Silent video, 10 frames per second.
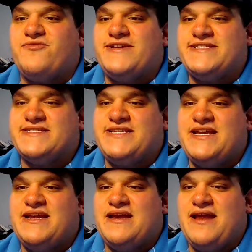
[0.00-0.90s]

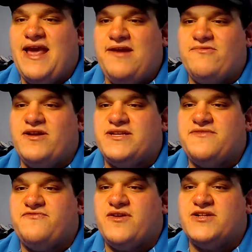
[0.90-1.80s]
2016, in an 8-run
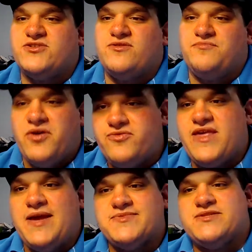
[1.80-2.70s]
differential in
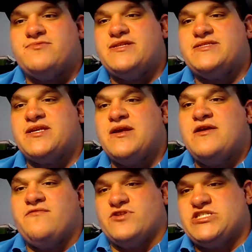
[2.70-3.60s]
both games and wins
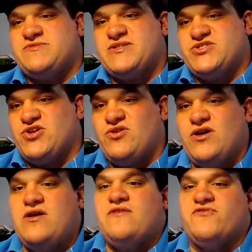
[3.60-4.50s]
versus Minnesota.